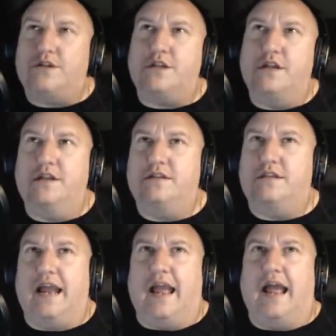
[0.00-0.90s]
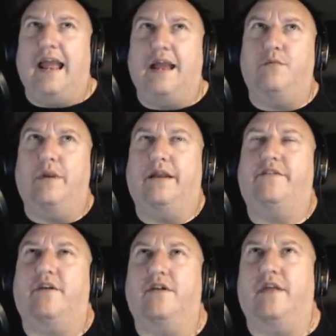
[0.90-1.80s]
is, I had when I
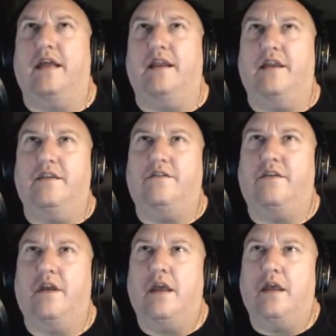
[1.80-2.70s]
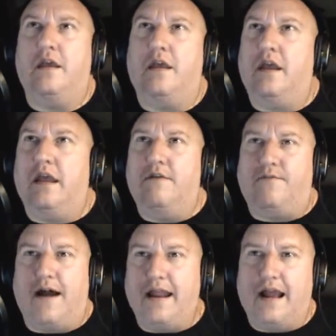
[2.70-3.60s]
saw that is, if
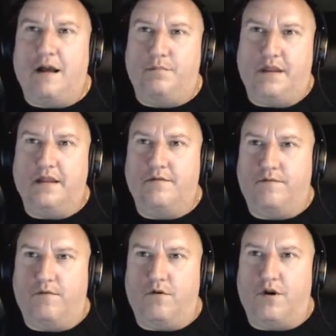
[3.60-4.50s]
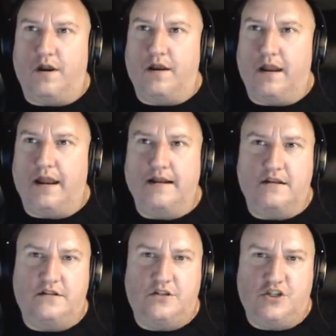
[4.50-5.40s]
I opt in for it and
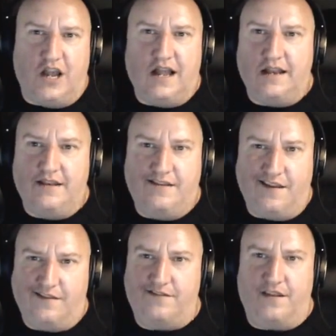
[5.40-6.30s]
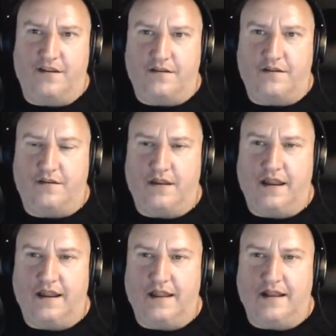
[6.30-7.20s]
John doesn't,
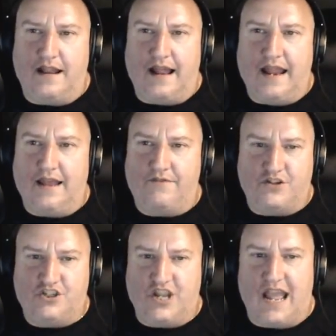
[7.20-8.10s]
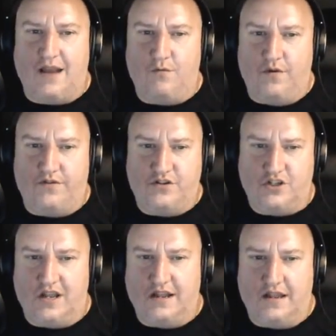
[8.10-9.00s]
and I have a chat with
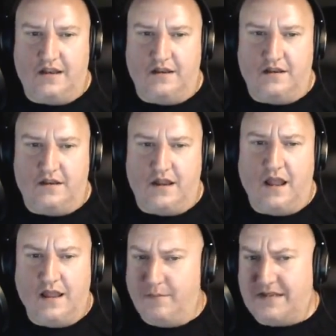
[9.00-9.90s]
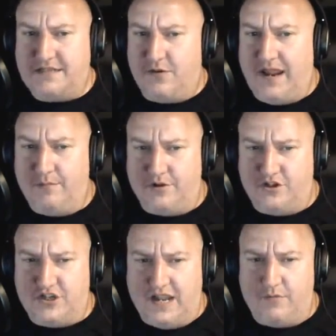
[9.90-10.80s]
John, am I still able to
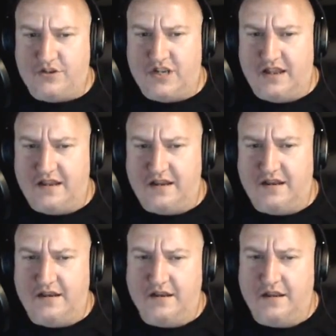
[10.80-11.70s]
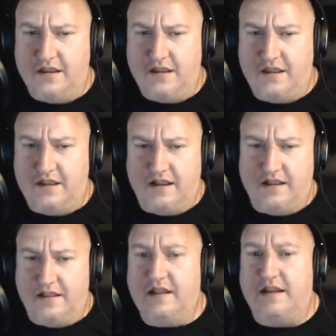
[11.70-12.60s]
chat with John?
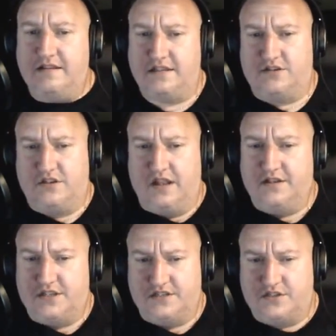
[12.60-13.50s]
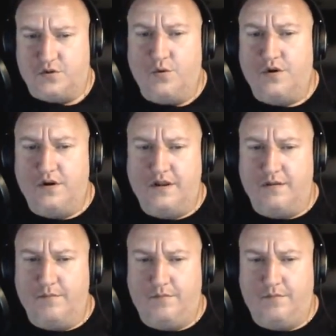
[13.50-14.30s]
And then is it stored on